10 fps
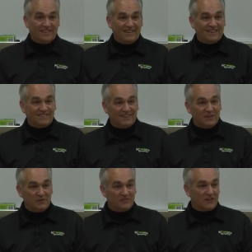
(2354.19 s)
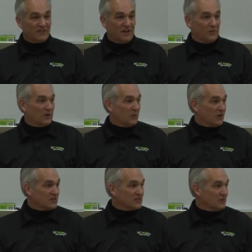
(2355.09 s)
And uh, we figured out what
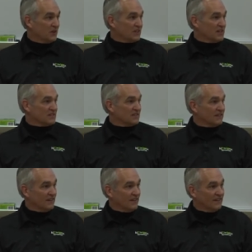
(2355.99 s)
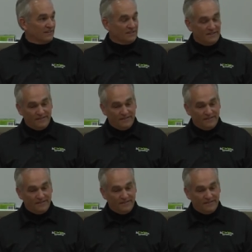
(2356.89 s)
works and what doesn't. And